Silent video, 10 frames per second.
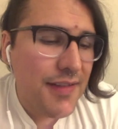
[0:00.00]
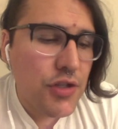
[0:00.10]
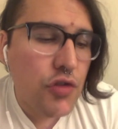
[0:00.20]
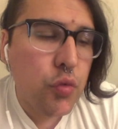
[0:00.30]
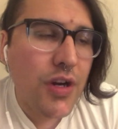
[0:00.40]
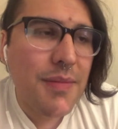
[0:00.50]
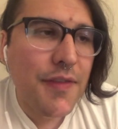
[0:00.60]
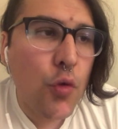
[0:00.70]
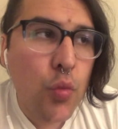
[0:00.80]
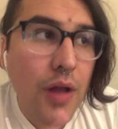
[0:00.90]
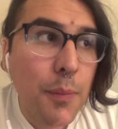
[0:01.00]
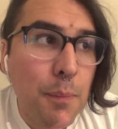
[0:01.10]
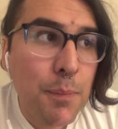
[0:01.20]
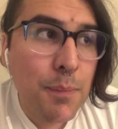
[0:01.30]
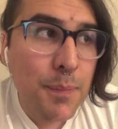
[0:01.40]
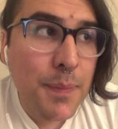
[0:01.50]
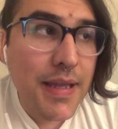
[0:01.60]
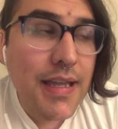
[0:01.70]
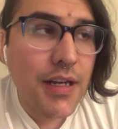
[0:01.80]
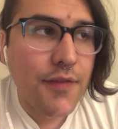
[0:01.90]
just worrying about the
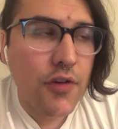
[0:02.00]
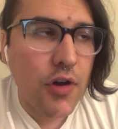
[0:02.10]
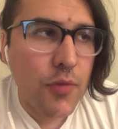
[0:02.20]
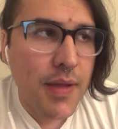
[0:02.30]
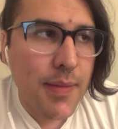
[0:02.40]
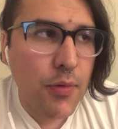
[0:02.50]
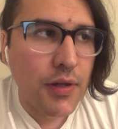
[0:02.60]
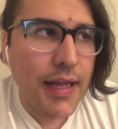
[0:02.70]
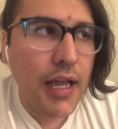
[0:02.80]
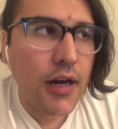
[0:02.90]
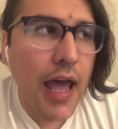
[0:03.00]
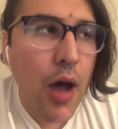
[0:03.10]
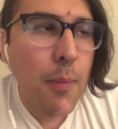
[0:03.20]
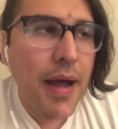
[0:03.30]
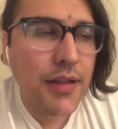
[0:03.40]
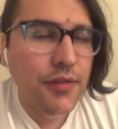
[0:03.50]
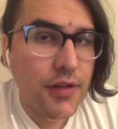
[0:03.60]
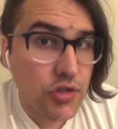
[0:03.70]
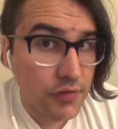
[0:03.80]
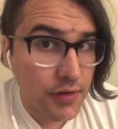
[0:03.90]
well-being of other people, like on how my
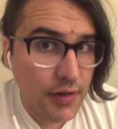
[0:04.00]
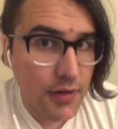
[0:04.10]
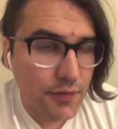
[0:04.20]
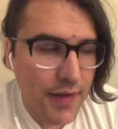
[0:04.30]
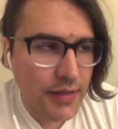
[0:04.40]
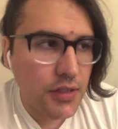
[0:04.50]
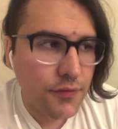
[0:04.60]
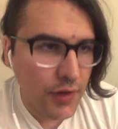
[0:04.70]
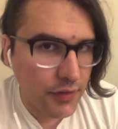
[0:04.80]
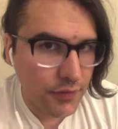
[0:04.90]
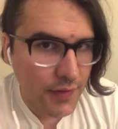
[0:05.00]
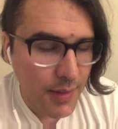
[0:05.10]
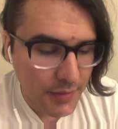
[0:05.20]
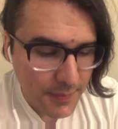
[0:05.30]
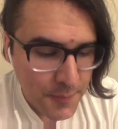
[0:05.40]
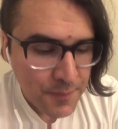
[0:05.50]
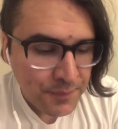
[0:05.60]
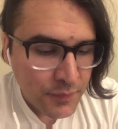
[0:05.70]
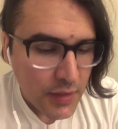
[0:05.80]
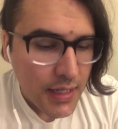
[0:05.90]
decisions are going to affect friends and family.
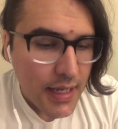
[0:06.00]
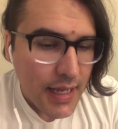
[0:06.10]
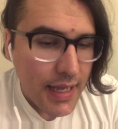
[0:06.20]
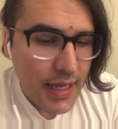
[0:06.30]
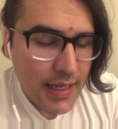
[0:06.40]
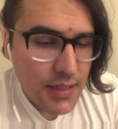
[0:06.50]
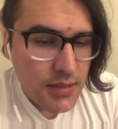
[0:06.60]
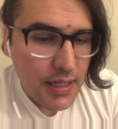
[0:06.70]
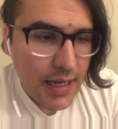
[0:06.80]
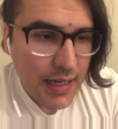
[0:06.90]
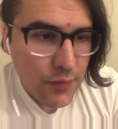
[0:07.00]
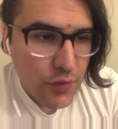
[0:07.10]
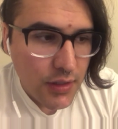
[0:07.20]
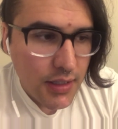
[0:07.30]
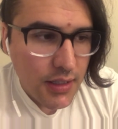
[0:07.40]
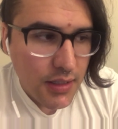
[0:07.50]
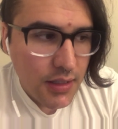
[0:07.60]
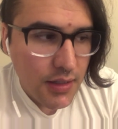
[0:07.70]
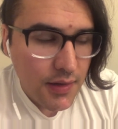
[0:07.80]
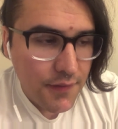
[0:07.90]
And I
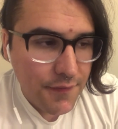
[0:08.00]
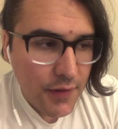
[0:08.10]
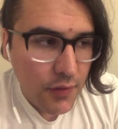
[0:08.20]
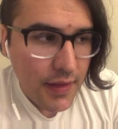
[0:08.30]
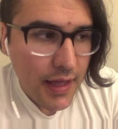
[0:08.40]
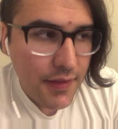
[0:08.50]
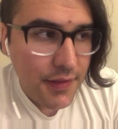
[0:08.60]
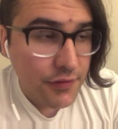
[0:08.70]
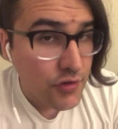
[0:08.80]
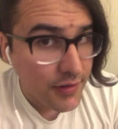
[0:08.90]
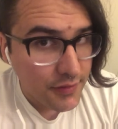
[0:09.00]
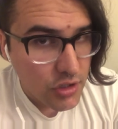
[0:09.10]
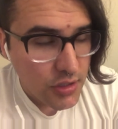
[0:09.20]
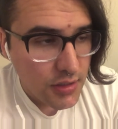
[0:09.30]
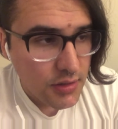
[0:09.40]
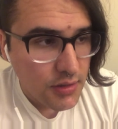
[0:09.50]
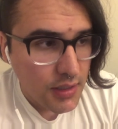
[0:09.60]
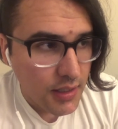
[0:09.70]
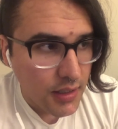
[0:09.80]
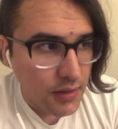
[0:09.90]
really feel that this transition
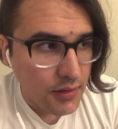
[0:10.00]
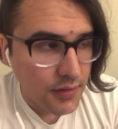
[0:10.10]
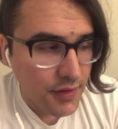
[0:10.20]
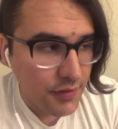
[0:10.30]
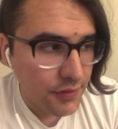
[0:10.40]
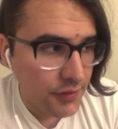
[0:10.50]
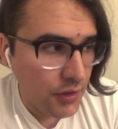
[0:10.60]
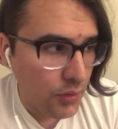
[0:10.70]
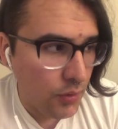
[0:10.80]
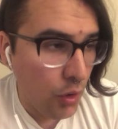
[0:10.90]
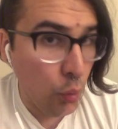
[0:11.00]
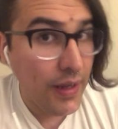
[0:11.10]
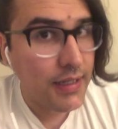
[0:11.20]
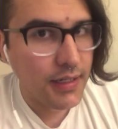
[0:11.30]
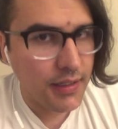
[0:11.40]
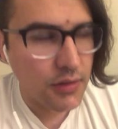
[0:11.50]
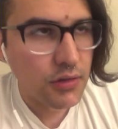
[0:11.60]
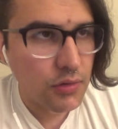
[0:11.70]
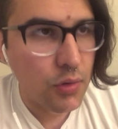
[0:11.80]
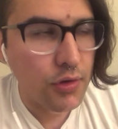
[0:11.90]
and this, awakening,
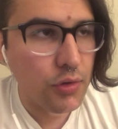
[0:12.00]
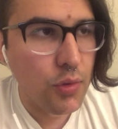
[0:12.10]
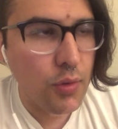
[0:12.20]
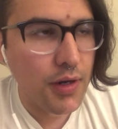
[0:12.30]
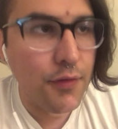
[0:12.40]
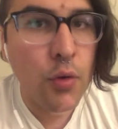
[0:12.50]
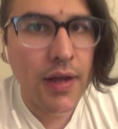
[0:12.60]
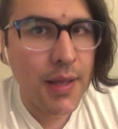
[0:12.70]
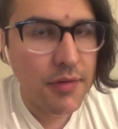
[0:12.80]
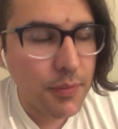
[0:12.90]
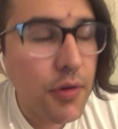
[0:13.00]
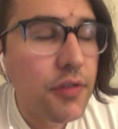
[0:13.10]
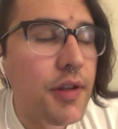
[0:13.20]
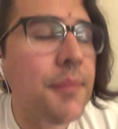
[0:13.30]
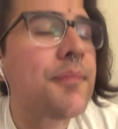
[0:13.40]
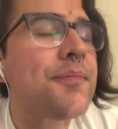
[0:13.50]
quote unquote, of who I am as a person